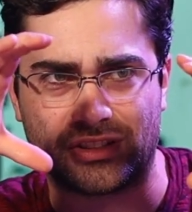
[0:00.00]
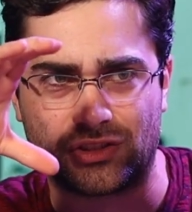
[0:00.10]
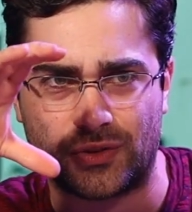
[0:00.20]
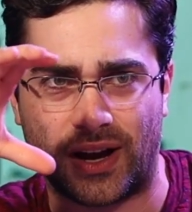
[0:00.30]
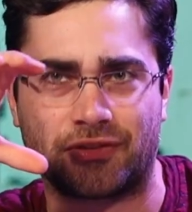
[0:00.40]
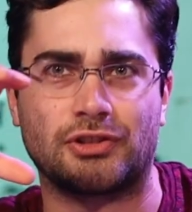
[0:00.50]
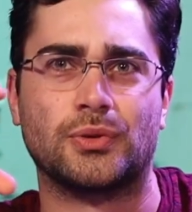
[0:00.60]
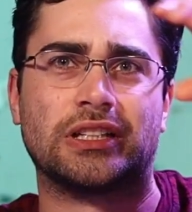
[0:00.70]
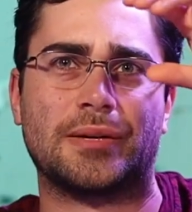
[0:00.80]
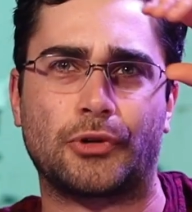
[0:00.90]
you have to
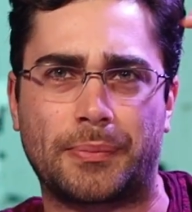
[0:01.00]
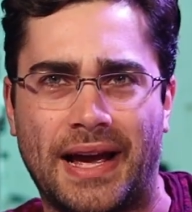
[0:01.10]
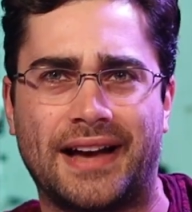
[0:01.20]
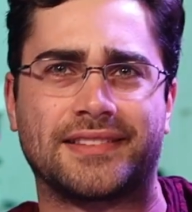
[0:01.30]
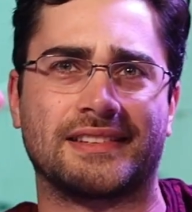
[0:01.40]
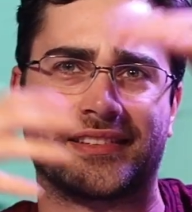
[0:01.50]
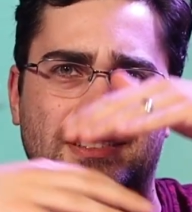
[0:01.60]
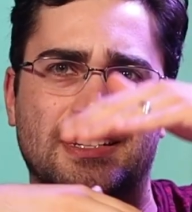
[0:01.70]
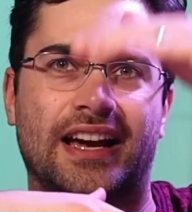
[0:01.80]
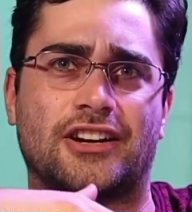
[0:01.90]
do a lot more passes
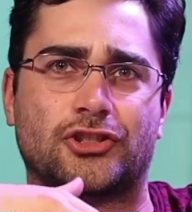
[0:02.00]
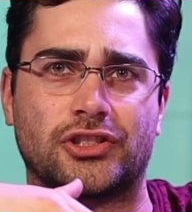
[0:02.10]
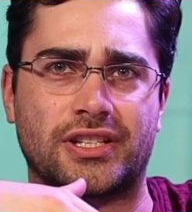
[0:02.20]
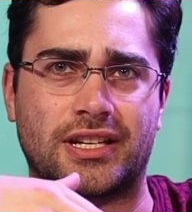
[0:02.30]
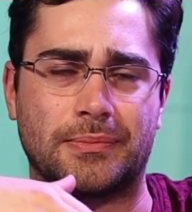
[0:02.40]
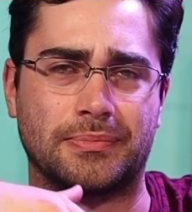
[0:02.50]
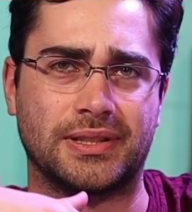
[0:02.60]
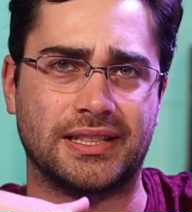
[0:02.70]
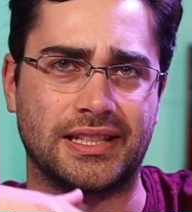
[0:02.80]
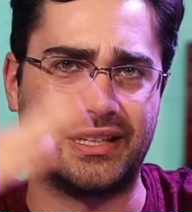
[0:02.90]
to actually
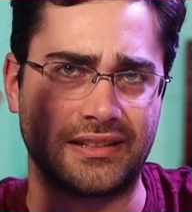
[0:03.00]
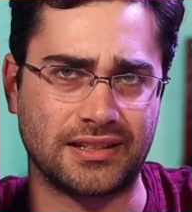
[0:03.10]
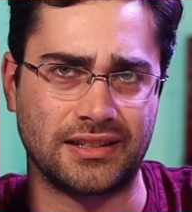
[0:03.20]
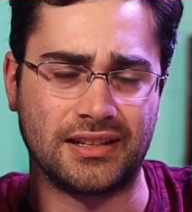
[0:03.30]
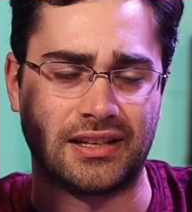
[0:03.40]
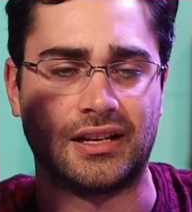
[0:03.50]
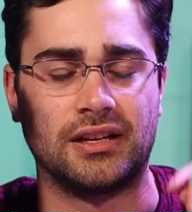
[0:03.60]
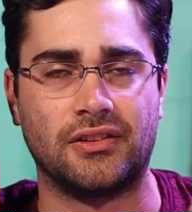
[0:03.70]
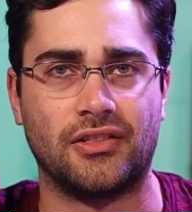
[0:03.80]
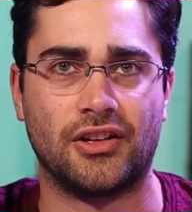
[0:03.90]
complete
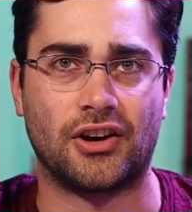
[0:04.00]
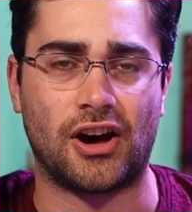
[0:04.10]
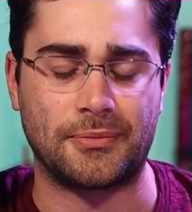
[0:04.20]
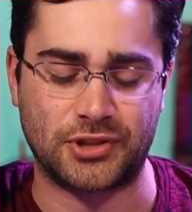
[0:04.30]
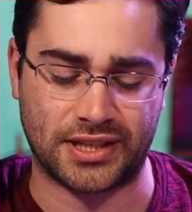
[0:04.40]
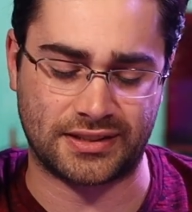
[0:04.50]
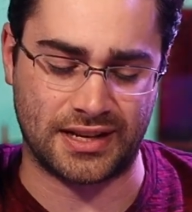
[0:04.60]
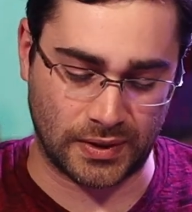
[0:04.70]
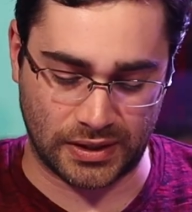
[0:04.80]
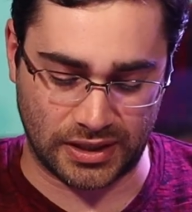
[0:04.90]
the object.
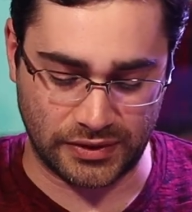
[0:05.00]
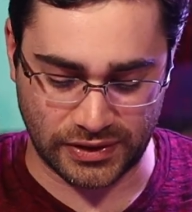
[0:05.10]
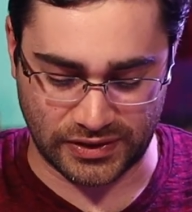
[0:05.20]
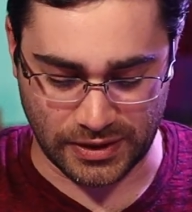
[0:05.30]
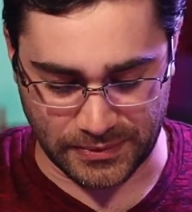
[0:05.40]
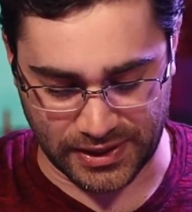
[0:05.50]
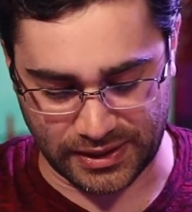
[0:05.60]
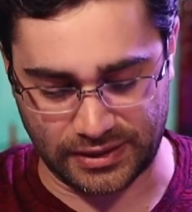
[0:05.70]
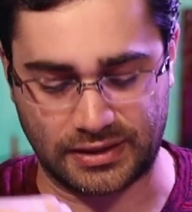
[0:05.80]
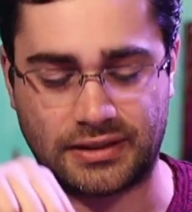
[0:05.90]
Even
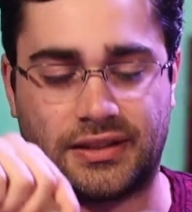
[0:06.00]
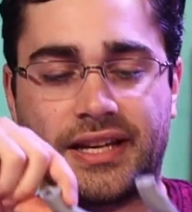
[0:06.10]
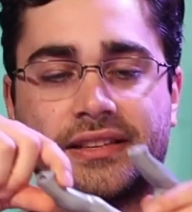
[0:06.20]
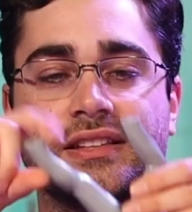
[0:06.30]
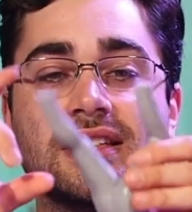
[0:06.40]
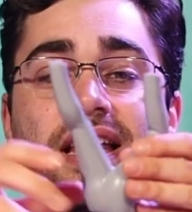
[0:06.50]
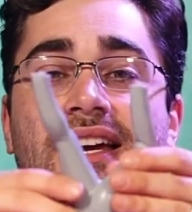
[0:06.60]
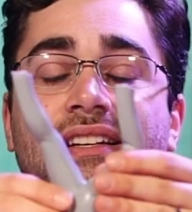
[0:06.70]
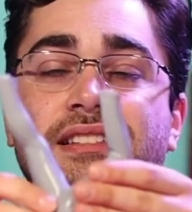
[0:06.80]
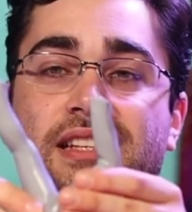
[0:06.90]
something like the
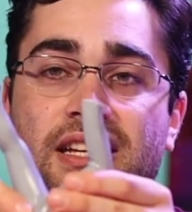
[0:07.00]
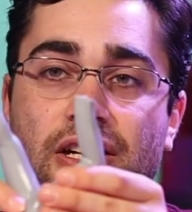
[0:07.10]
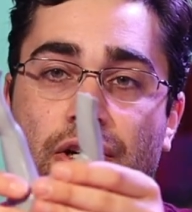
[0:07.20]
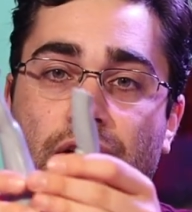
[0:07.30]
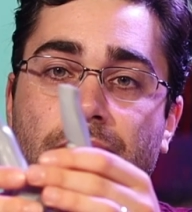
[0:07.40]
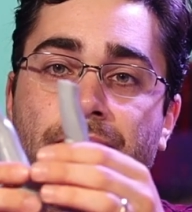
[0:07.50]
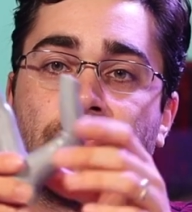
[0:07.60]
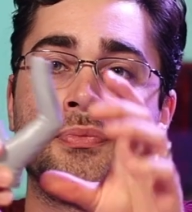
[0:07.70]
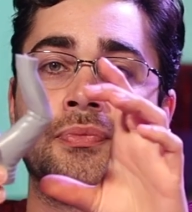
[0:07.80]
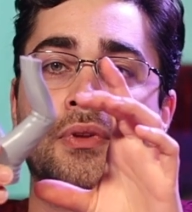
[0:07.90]
legs here,
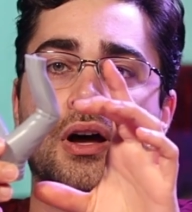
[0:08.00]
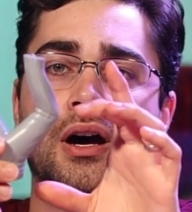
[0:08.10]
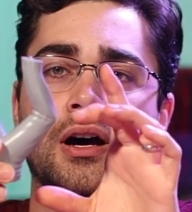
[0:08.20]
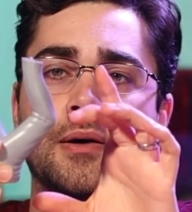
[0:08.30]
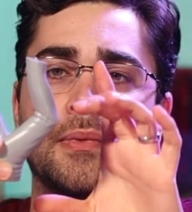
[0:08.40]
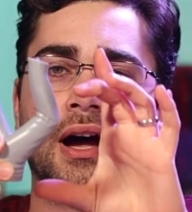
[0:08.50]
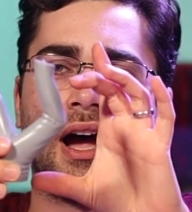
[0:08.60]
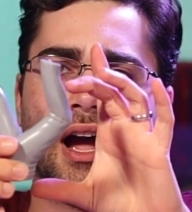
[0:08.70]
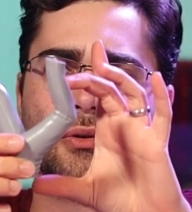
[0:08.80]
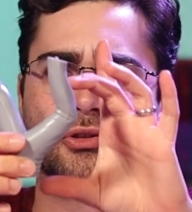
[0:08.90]

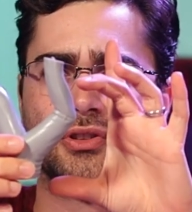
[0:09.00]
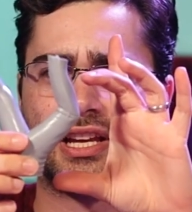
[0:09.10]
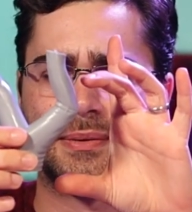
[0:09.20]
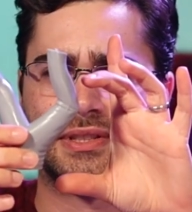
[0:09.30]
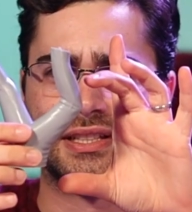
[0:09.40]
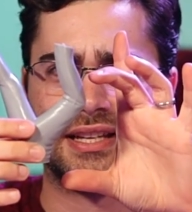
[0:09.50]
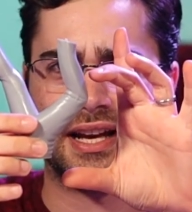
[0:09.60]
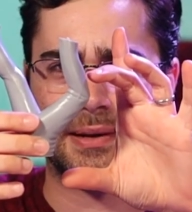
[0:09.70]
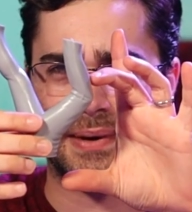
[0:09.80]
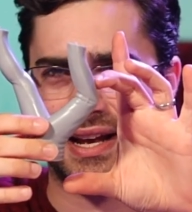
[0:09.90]
I was only able to
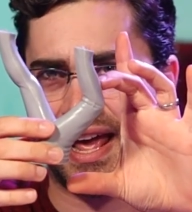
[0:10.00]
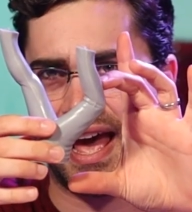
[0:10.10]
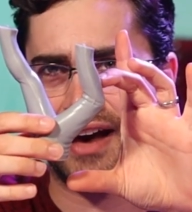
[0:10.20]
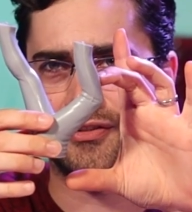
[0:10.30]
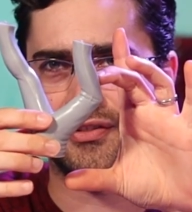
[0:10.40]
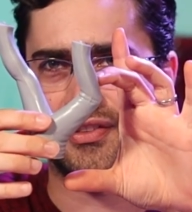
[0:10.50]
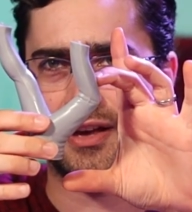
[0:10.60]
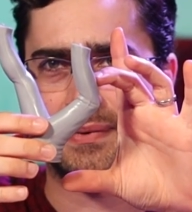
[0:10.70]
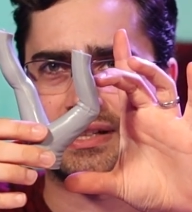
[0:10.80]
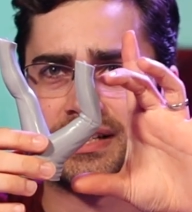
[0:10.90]
get about half of
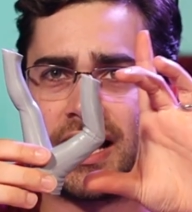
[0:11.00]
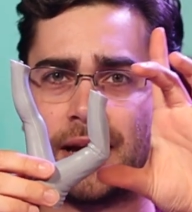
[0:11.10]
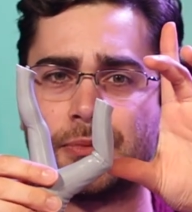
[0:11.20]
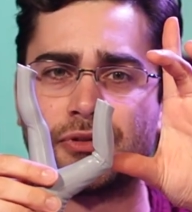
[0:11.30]
them at a time